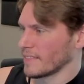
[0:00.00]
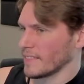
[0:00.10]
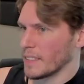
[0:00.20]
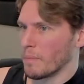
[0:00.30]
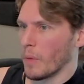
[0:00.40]

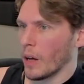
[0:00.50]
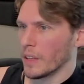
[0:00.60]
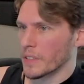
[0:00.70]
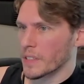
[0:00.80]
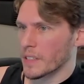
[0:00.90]
They're
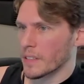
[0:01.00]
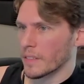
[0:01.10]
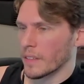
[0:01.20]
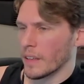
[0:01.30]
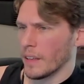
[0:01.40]
mollusks.
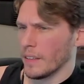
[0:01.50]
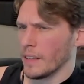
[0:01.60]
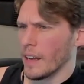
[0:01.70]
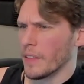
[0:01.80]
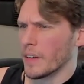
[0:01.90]

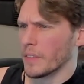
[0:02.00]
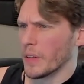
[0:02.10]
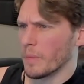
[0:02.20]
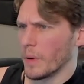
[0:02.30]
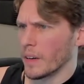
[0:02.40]
Yeah, they're not
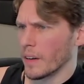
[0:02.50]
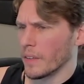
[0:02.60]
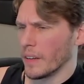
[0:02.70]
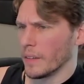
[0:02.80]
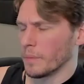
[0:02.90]
really a bug, are
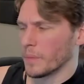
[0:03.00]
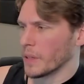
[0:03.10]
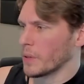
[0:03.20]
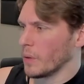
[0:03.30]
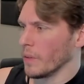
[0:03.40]
they? They're
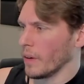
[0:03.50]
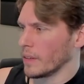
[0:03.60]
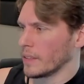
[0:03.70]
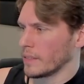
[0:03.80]
cool, though.